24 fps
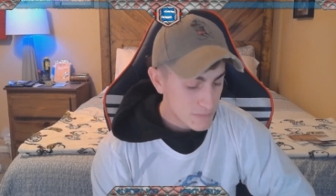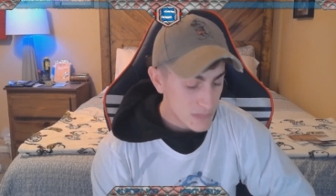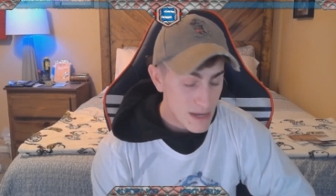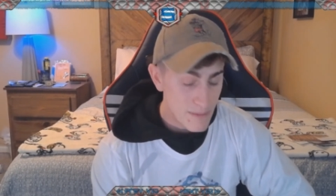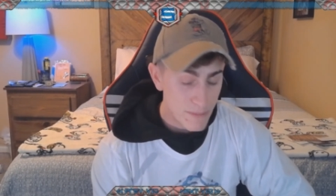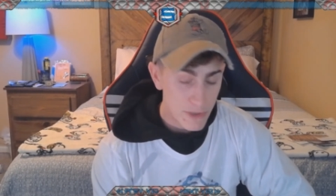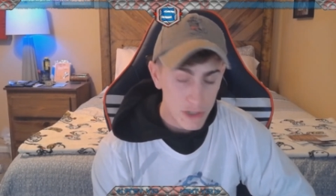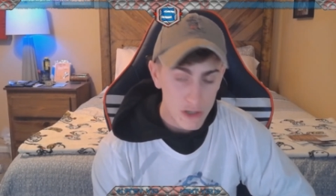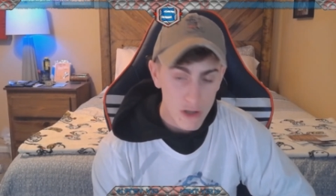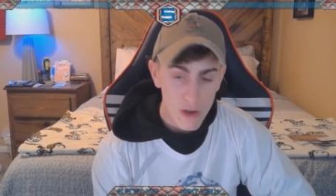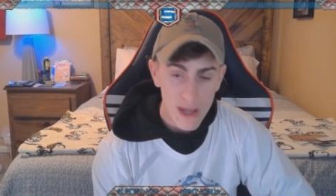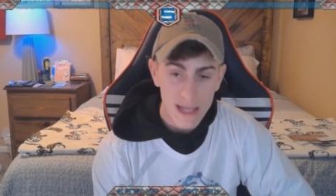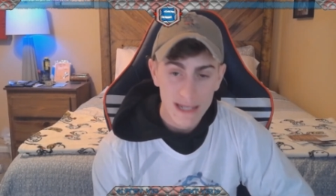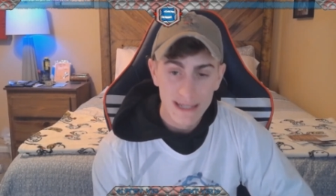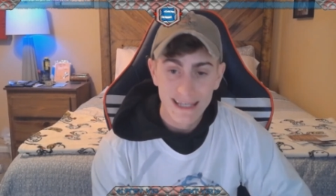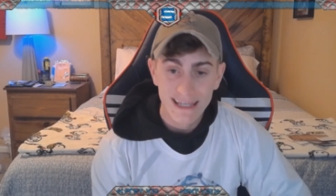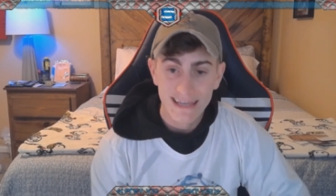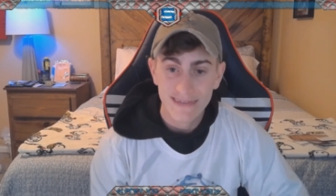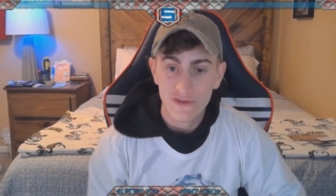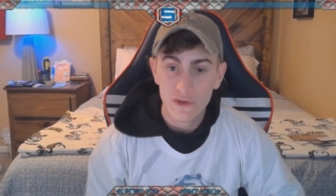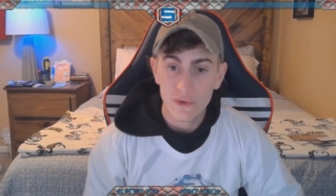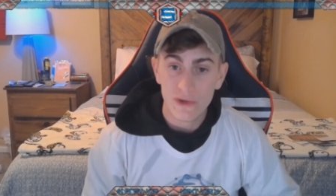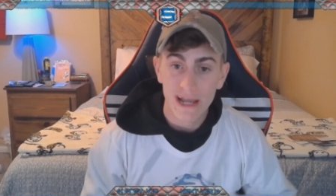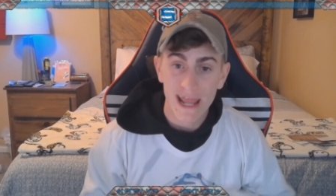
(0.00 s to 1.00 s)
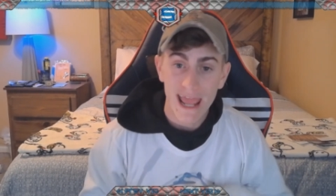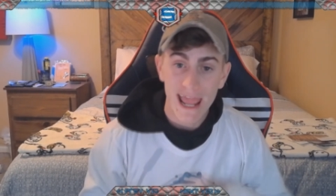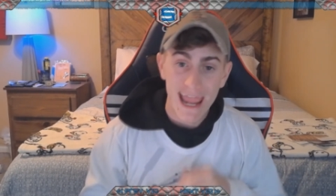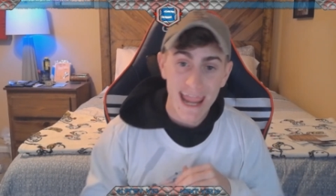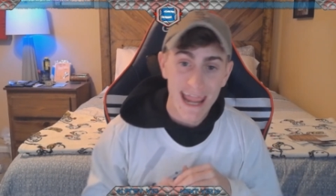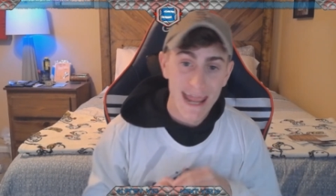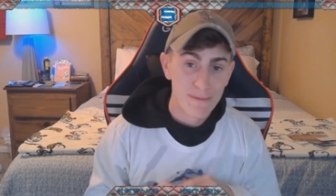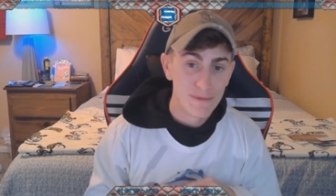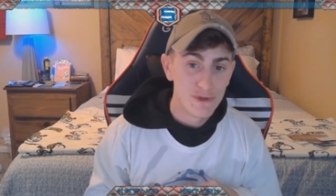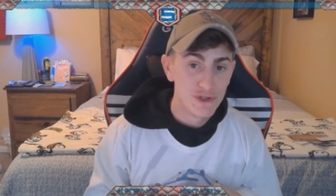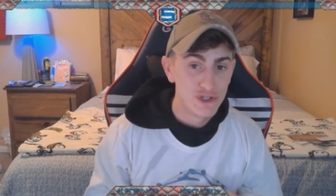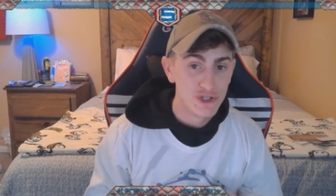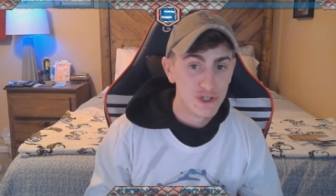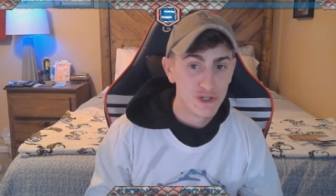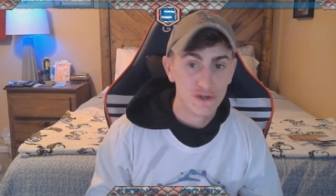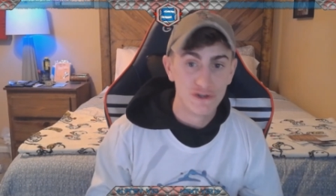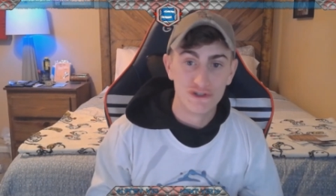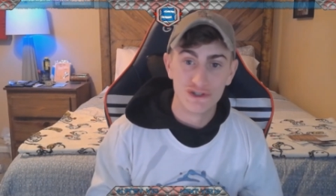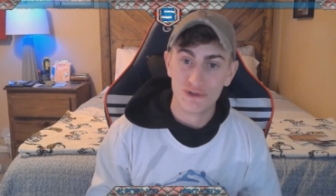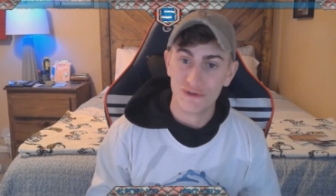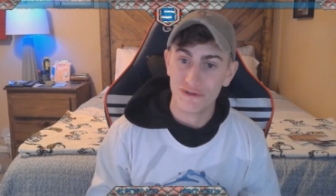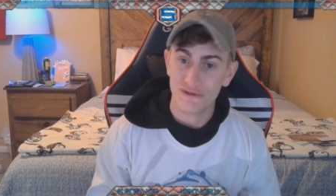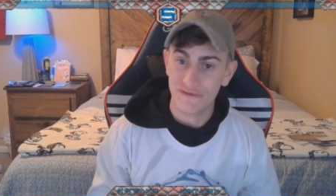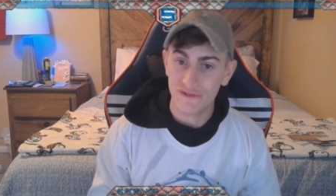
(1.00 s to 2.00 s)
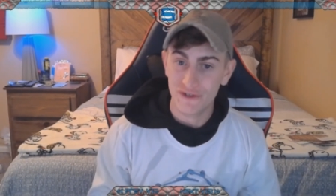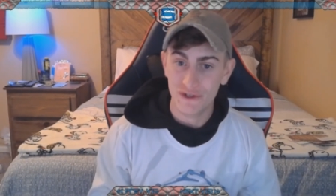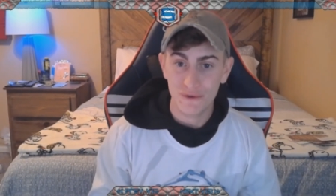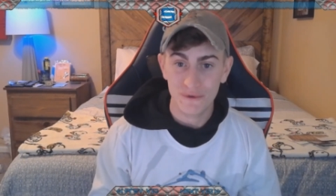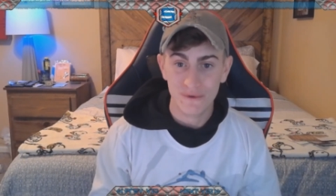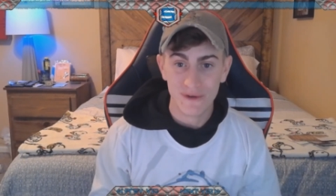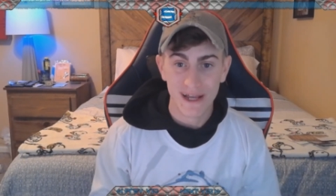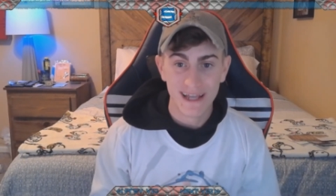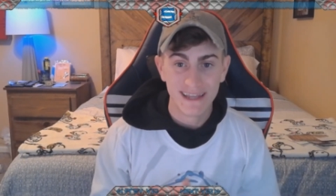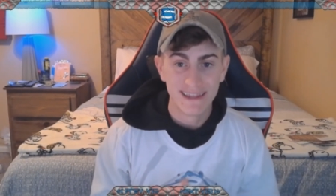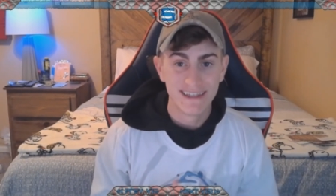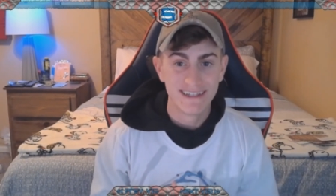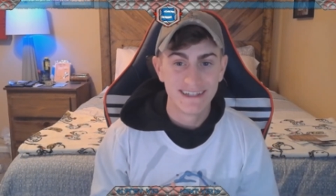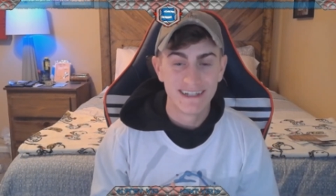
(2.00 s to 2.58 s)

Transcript: I'm gonna go ahead and give you an amateur's review, right?